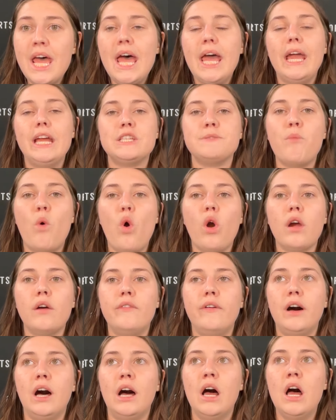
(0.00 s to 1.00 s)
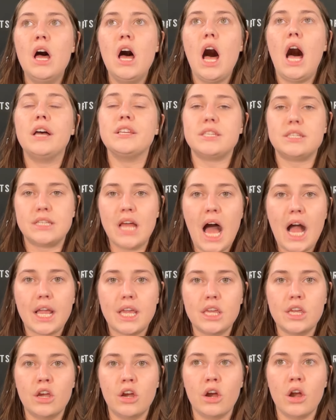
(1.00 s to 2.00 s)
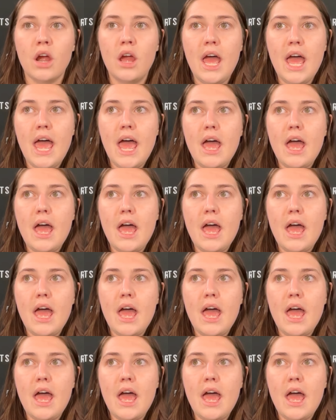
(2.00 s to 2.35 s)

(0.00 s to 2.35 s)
He's more of a stockier,